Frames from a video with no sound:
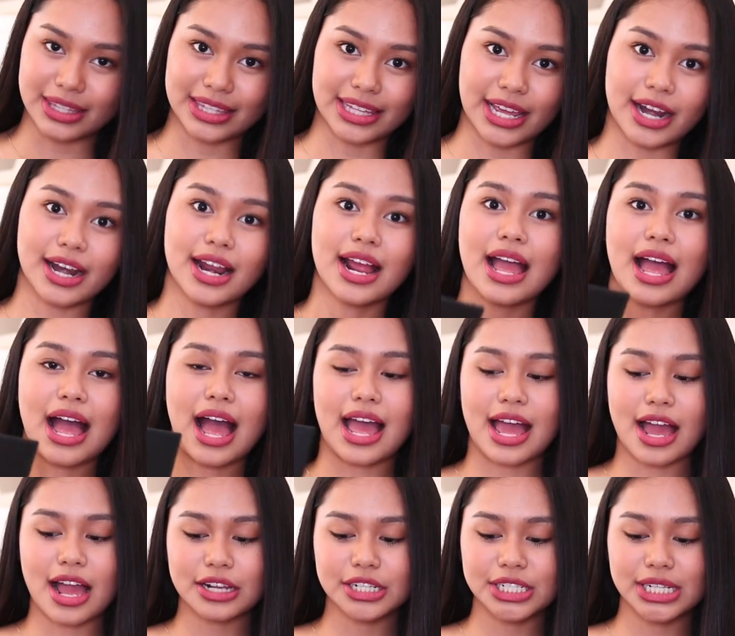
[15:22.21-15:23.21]
There.
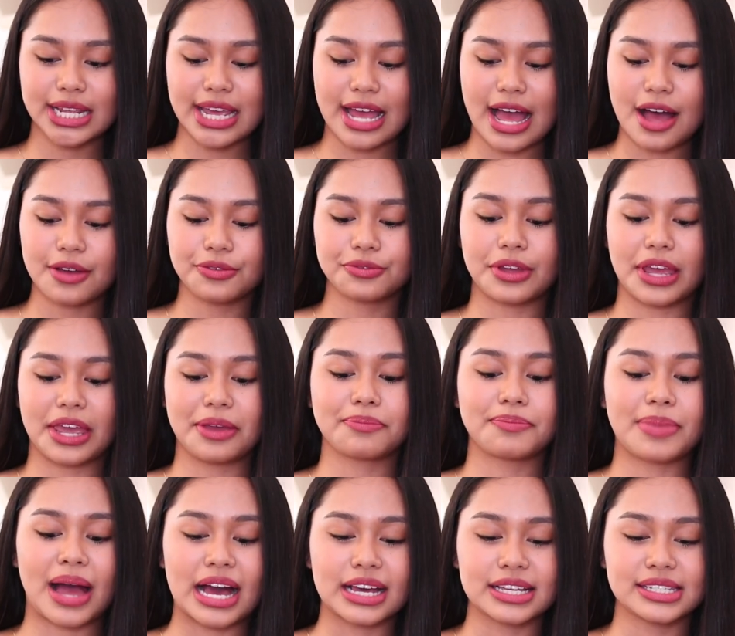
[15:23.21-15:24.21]
I actually have
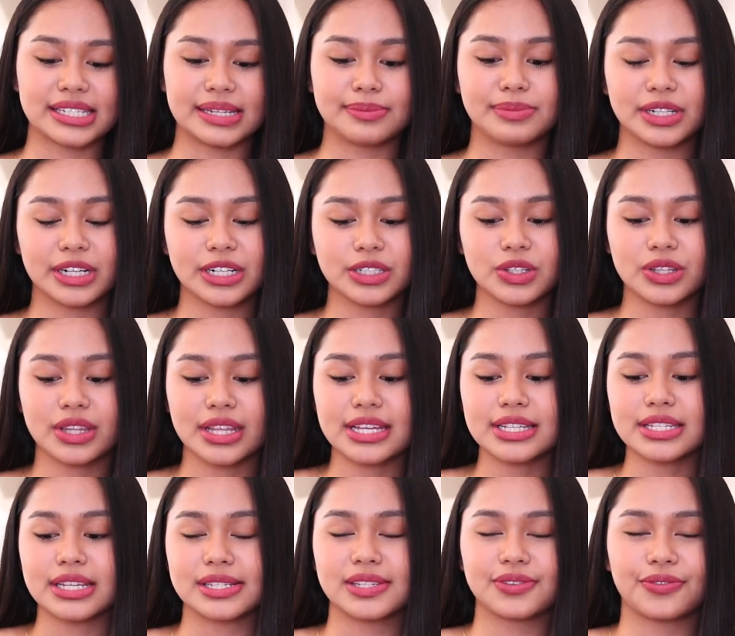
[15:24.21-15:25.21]
a bag similar to
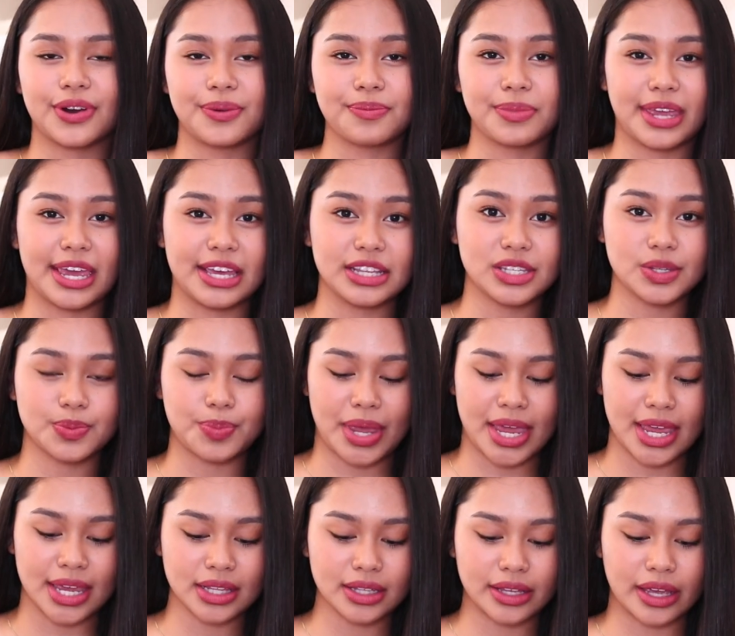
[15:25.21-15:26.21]
this. It's from Kate
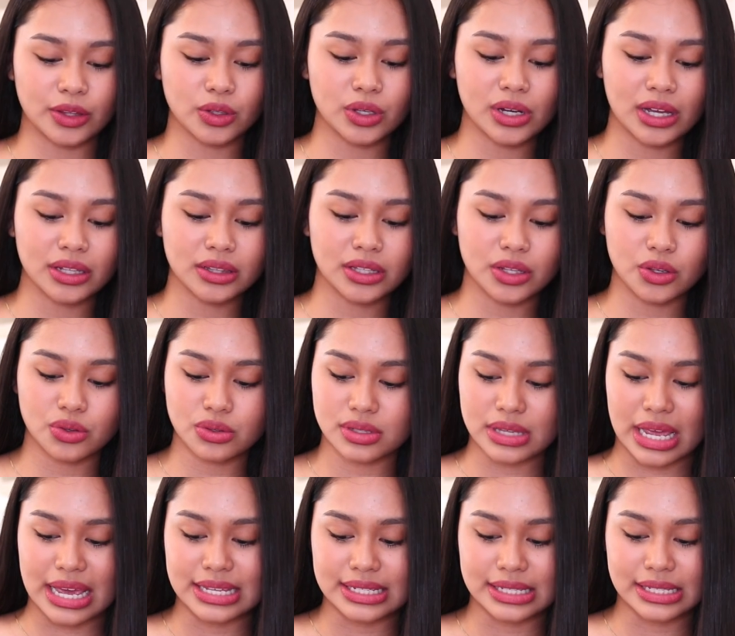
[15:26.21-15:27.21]
Spade. Ganto lang din yung
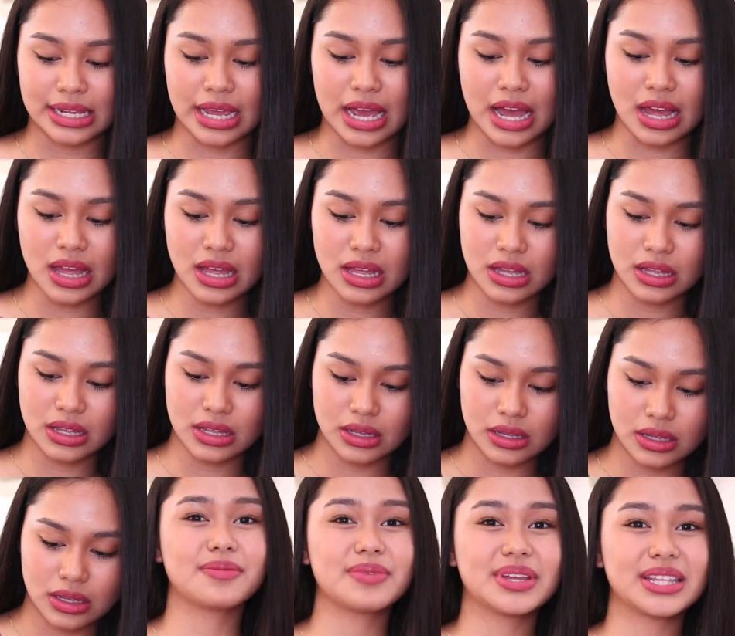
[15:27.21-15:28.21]
size niya.
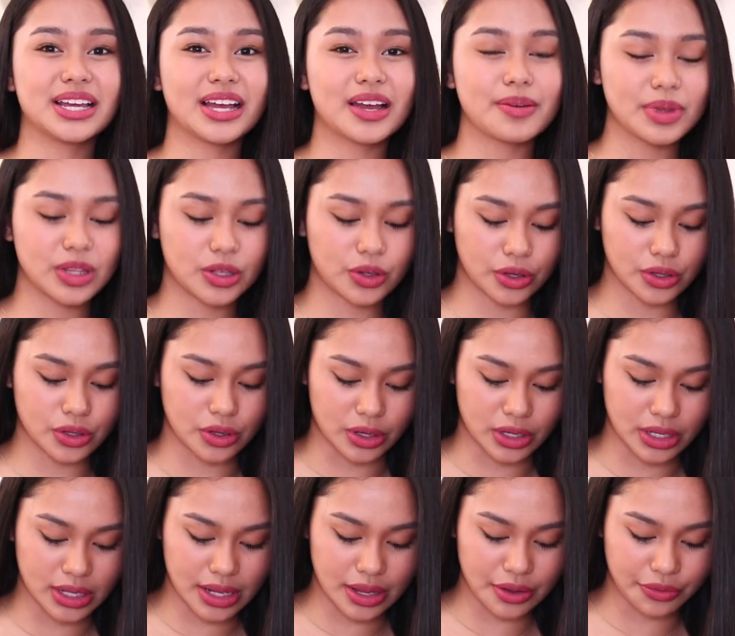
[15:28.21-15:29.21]
And gamit na gamit ko
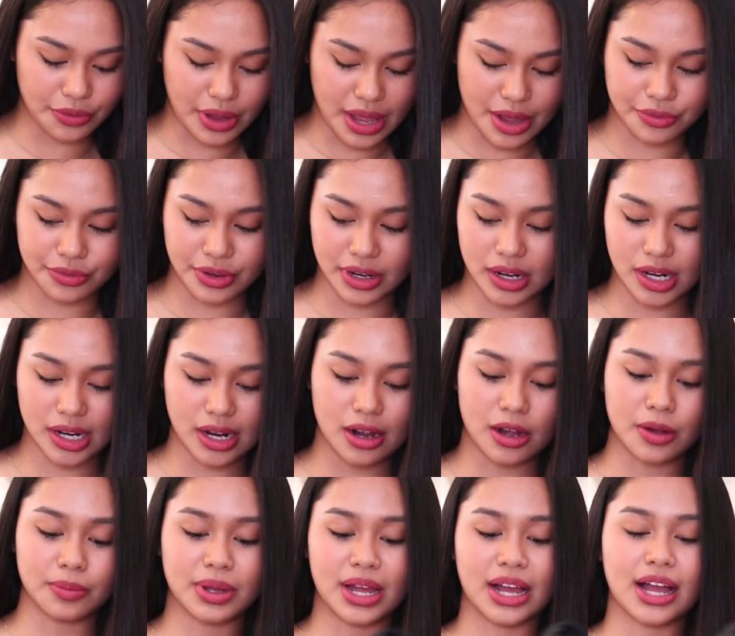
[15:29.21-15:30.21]
yun if ever
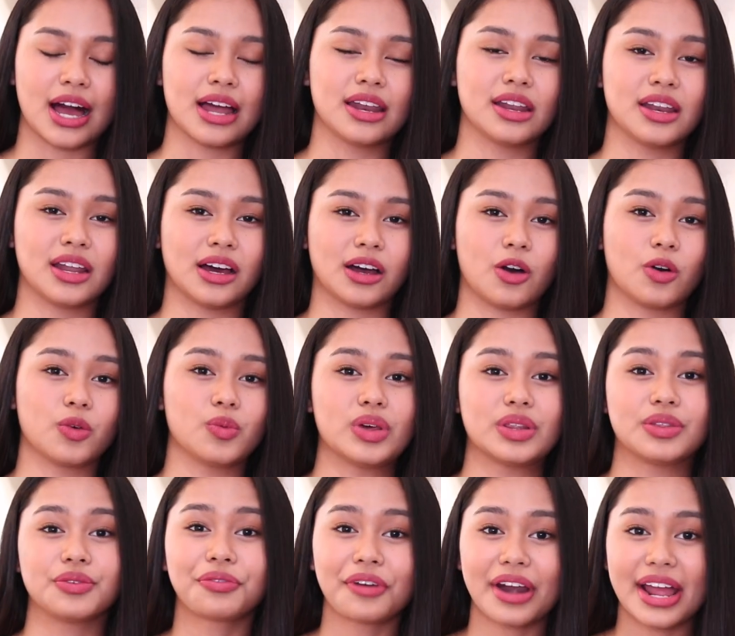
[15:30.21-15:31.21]
gagala lang ako
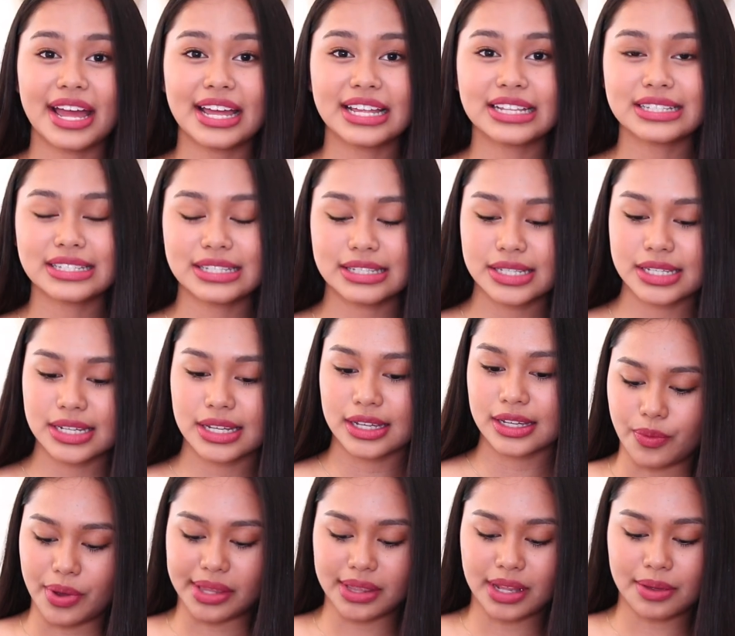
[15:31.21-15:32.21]
with friends.
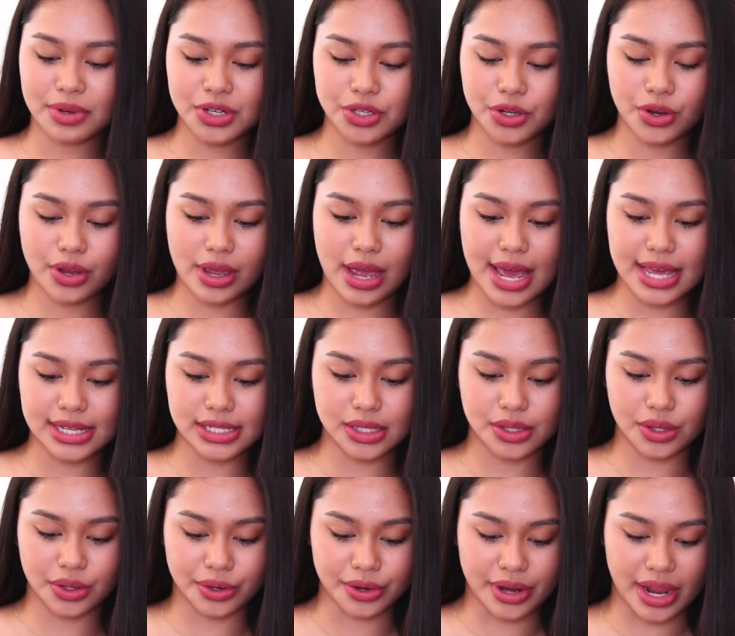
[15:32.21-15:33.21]
Okay, wait. Let me show you guys
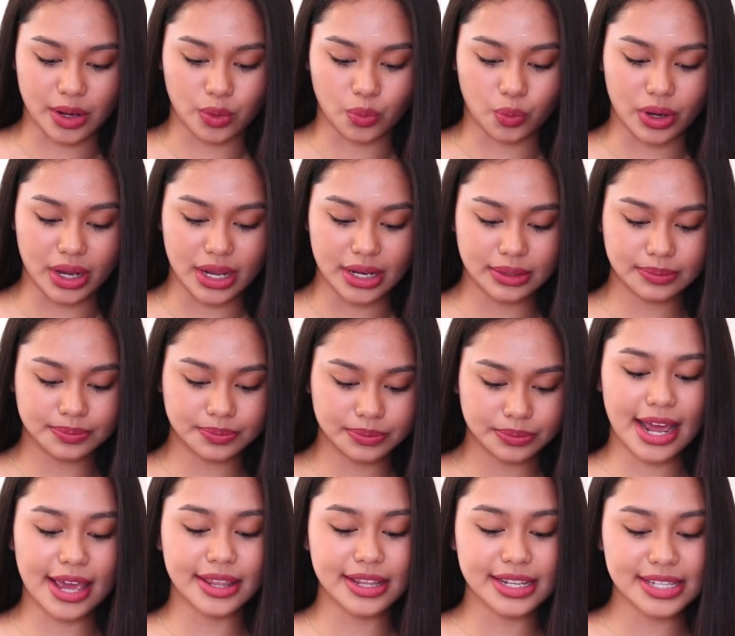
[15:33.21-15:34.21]
the red one.
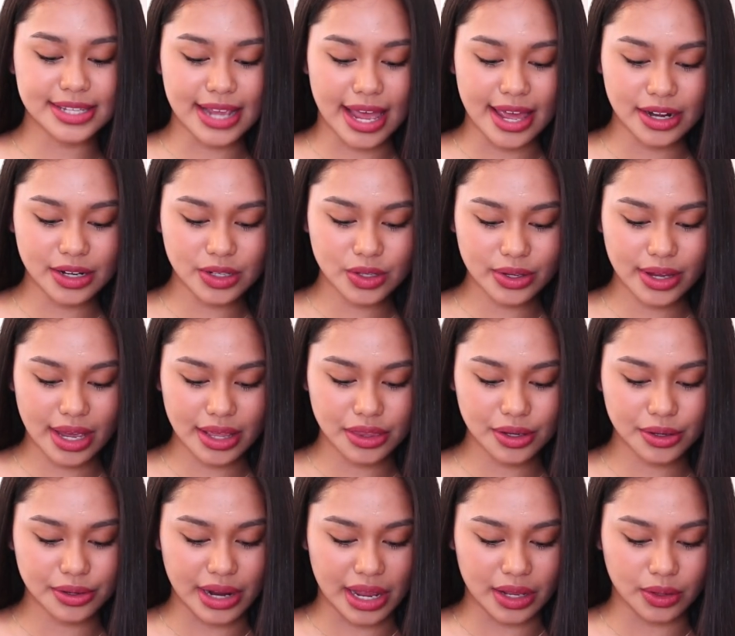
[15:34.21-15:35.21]
And I decided to get
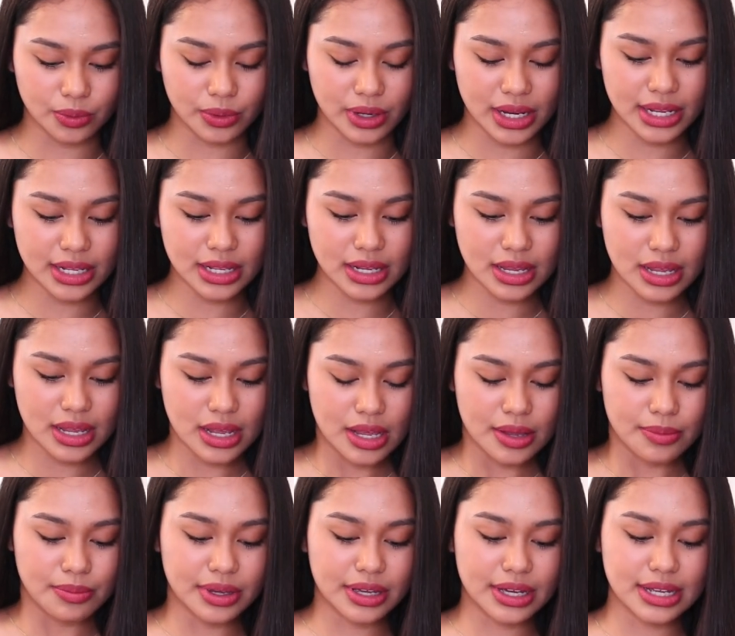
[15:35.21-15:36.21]
the red one
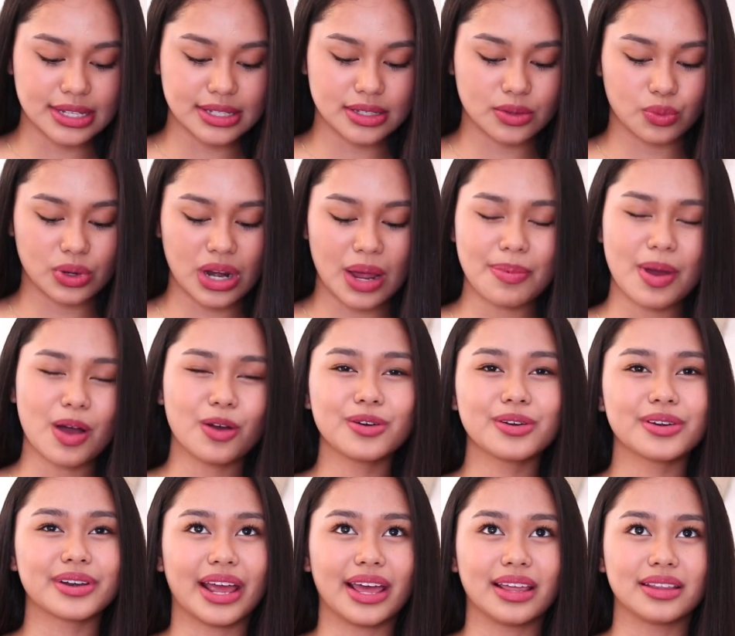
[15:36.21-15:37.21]
because wala pa
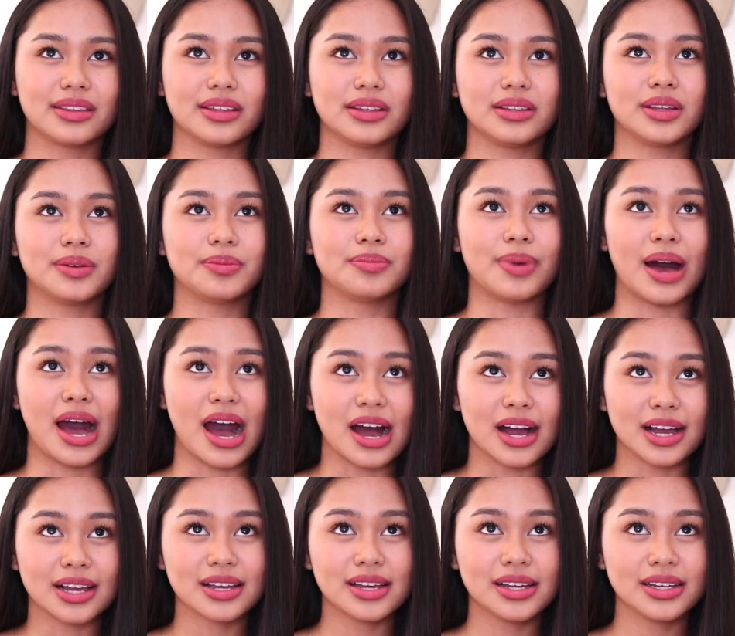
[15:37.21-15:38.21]
akong red na
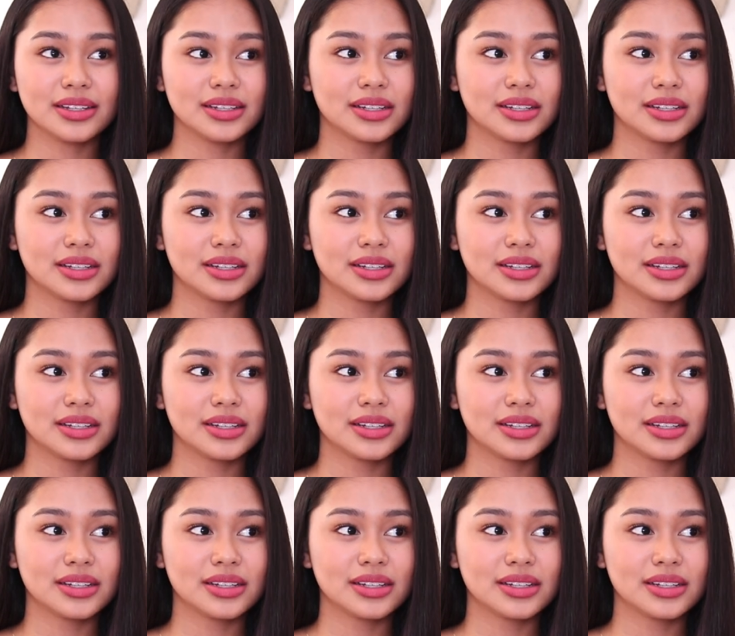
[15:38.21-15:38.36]
bag.